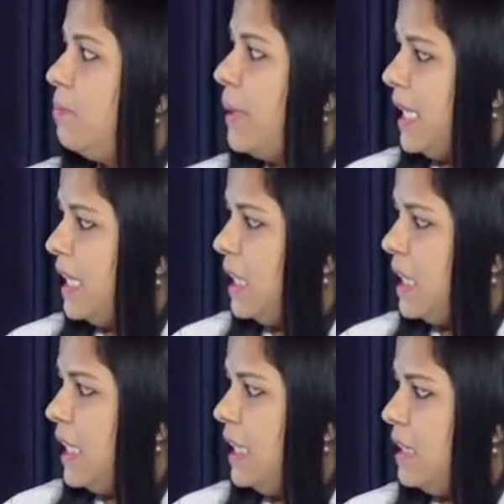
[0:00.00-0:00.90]

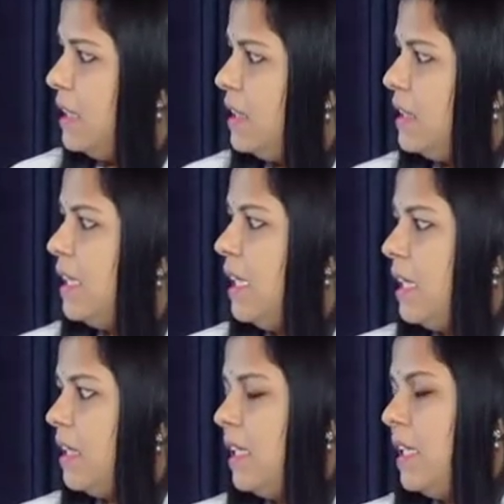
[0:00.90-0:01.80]
pancreatitis,
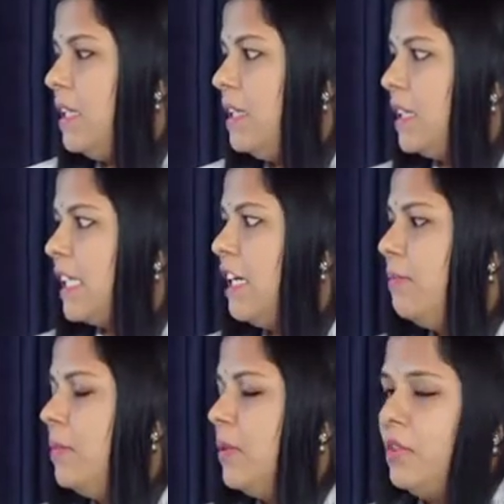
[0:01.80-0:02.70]
arthritis can
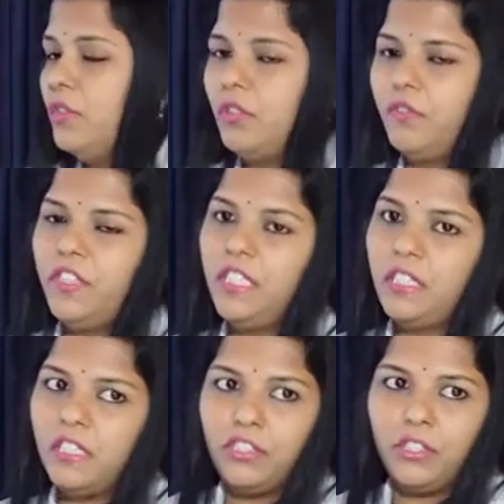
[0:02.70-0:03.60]
be because of
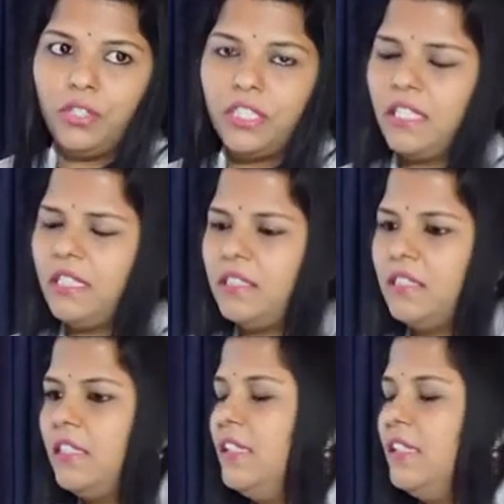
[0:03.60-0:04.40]
increased uric acid,